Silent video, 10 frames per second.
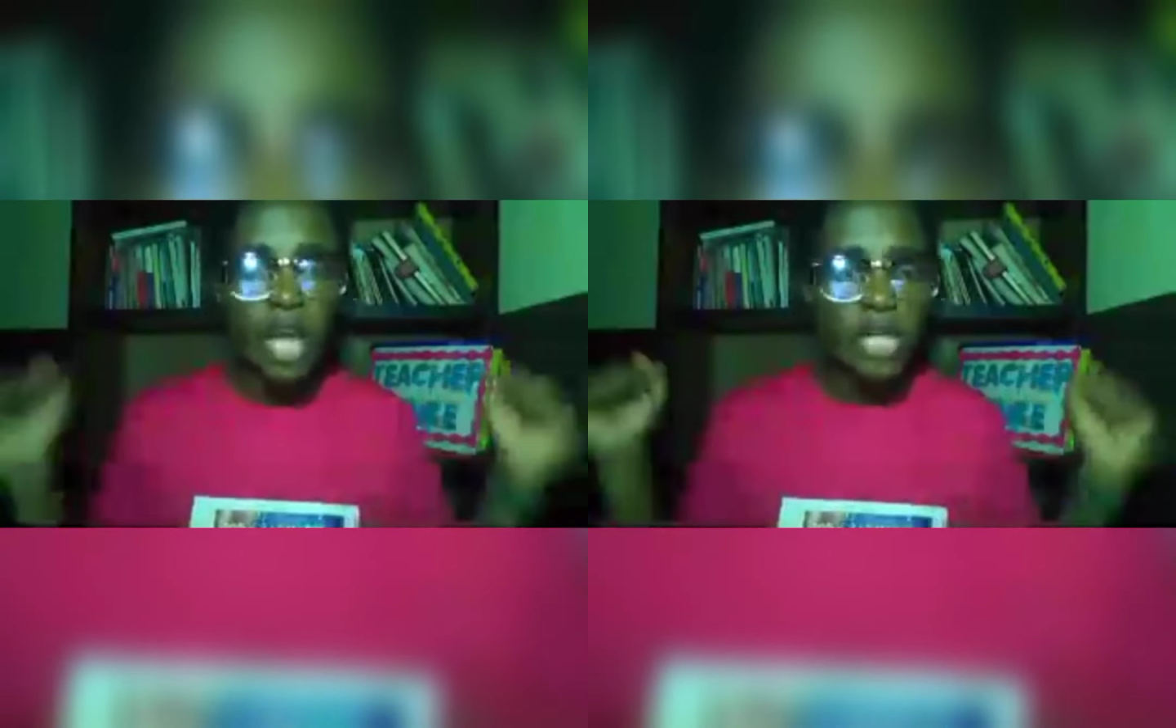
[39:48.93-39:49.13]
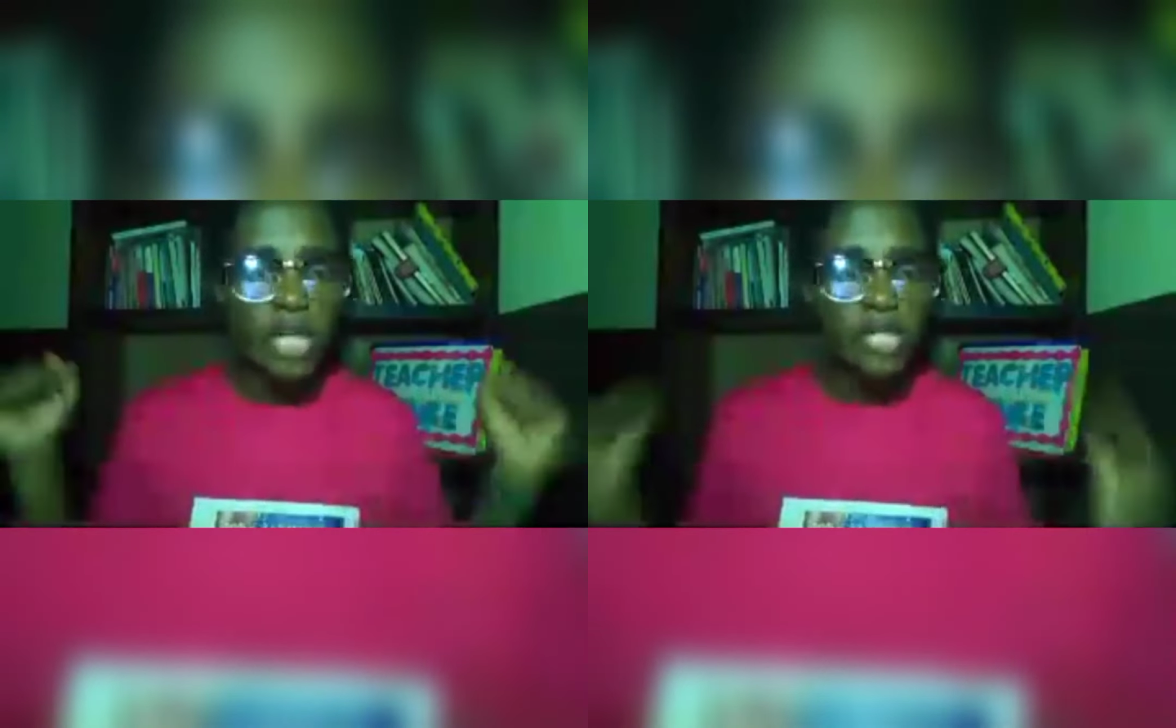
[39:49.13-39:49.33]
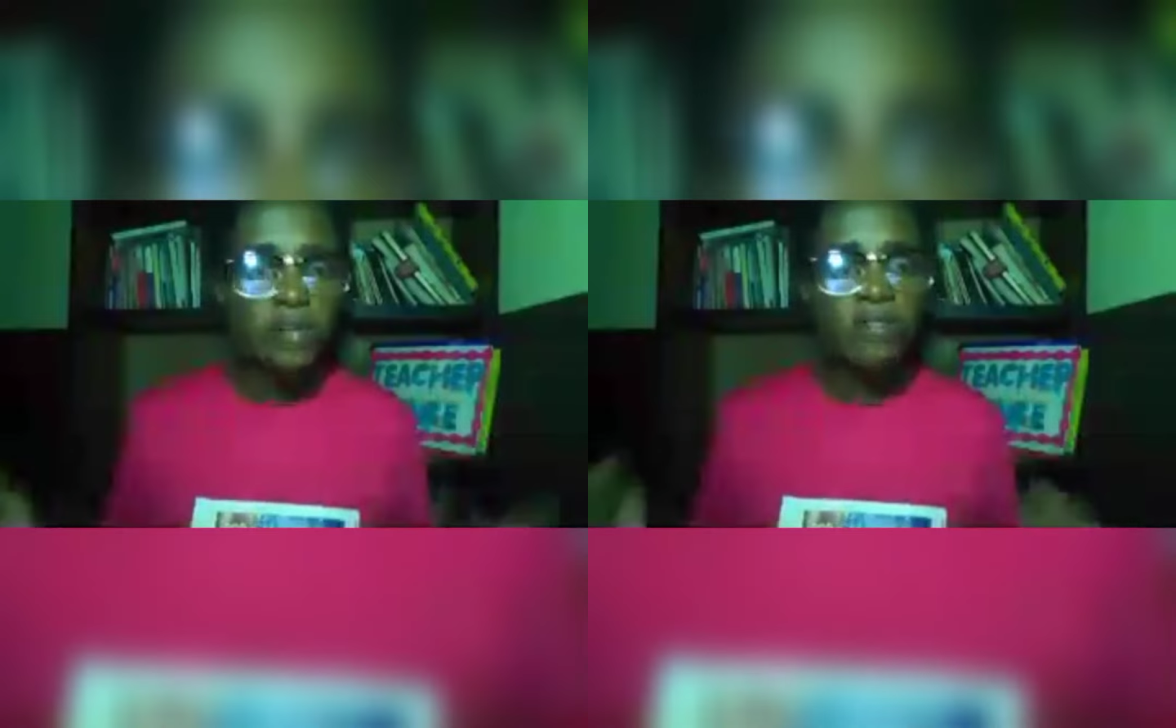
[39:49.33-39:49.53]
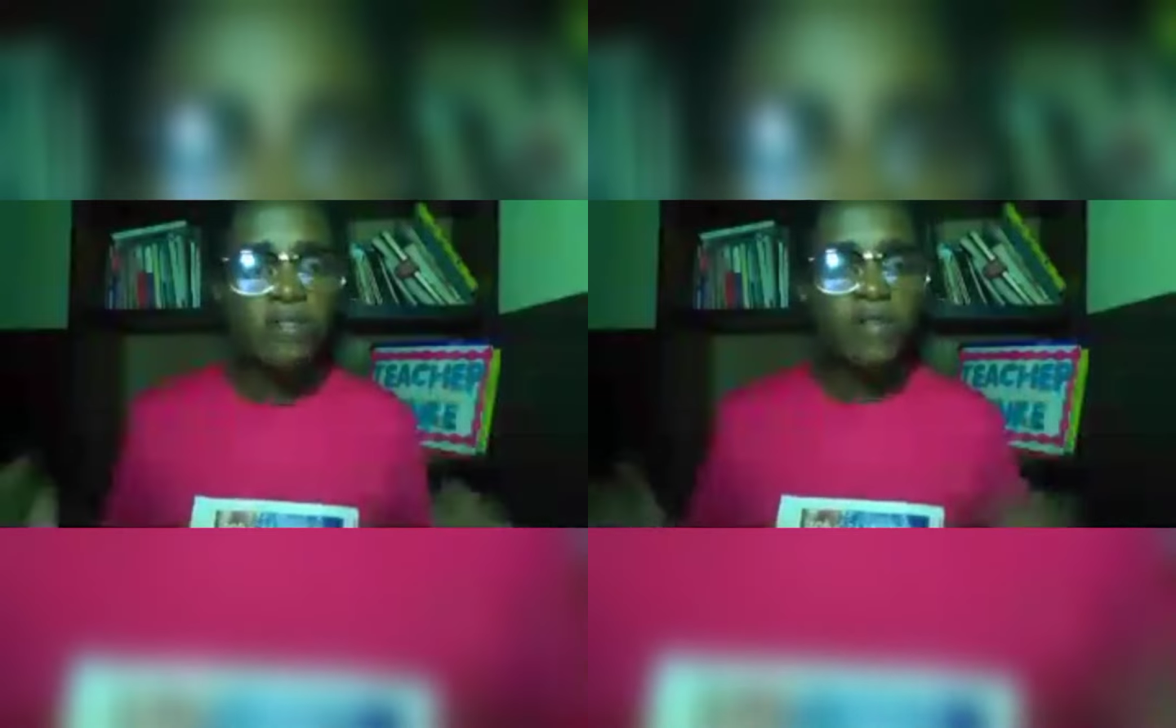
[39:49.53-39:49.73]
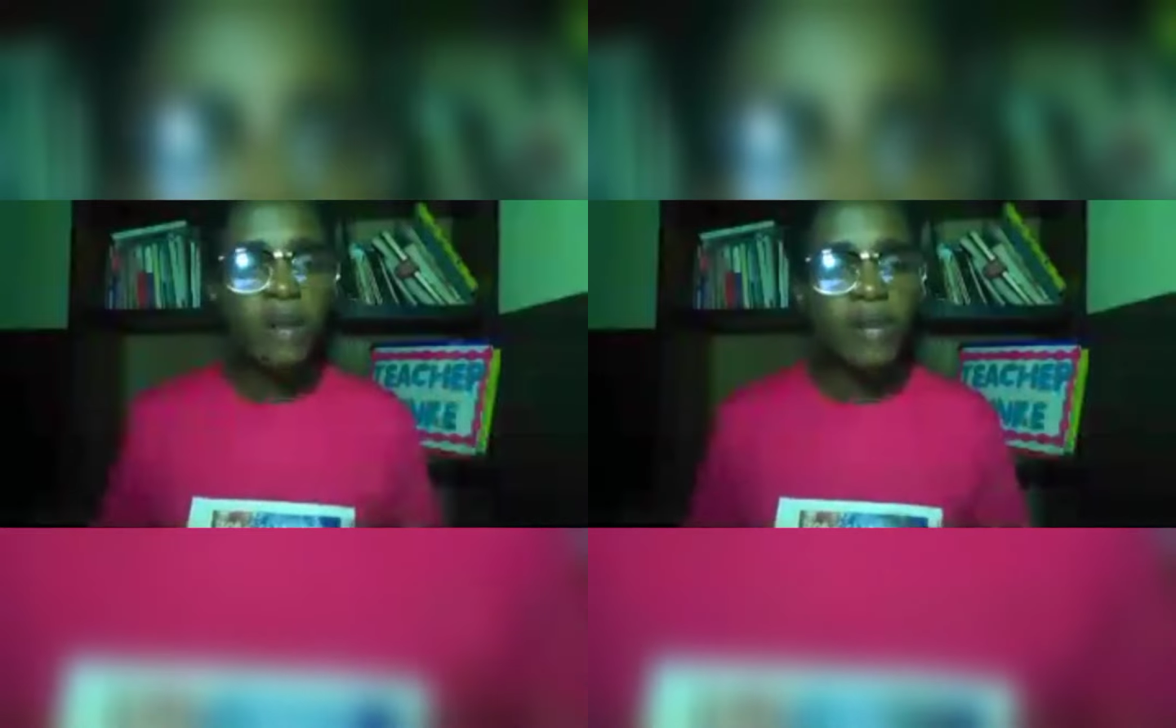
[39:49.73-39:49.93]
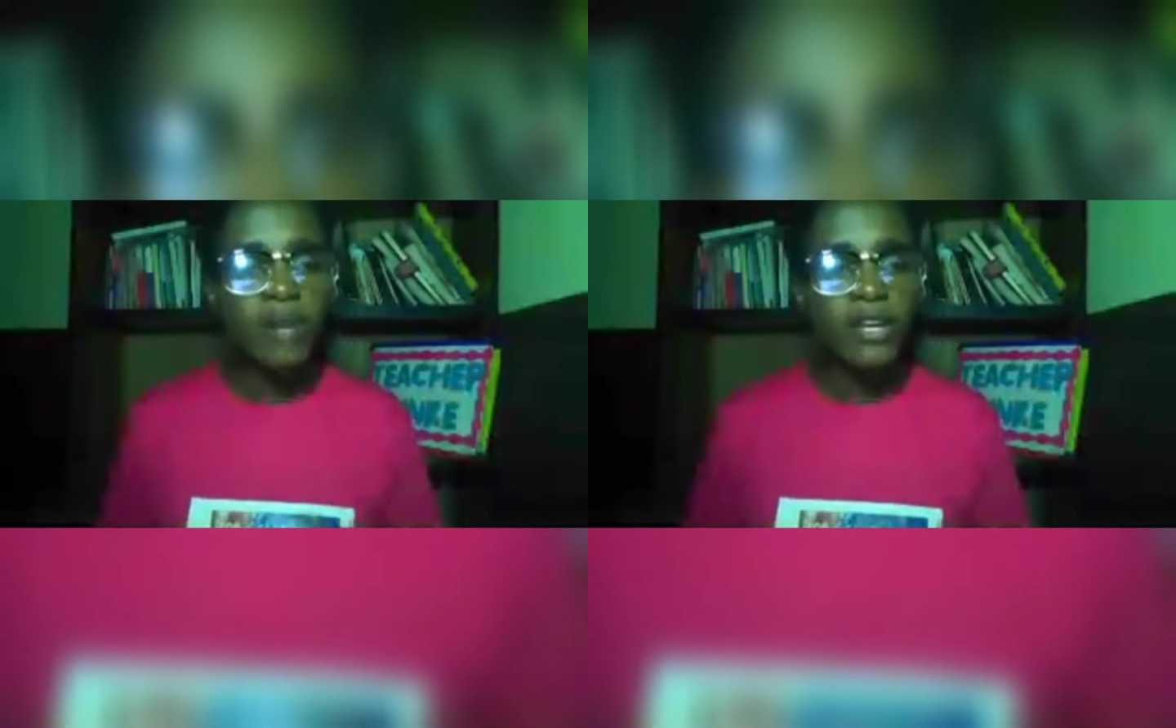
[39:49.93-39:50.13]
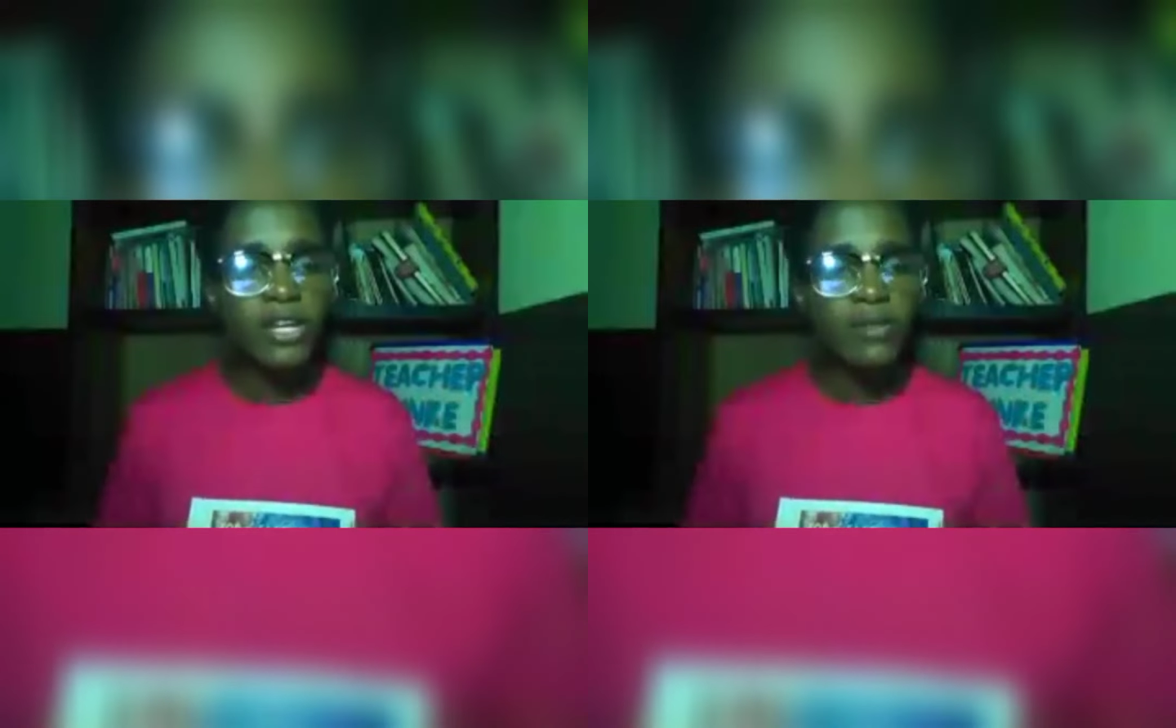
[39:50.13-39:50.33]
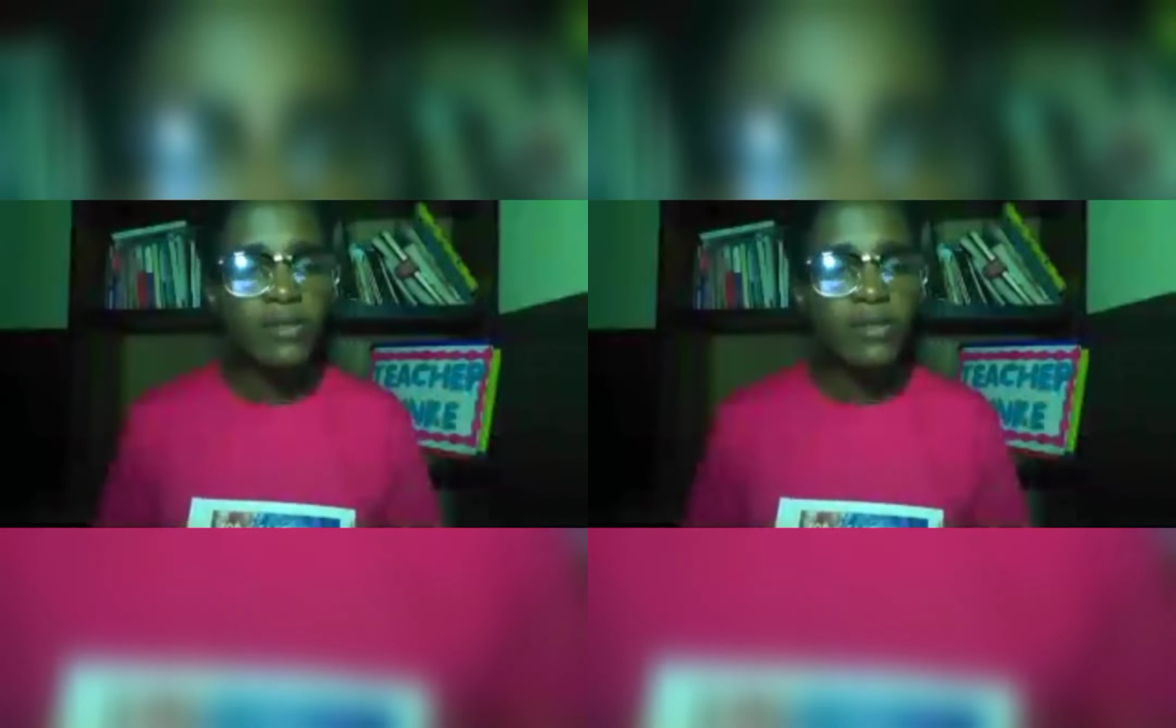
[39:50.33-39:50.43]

and non-verbal cues.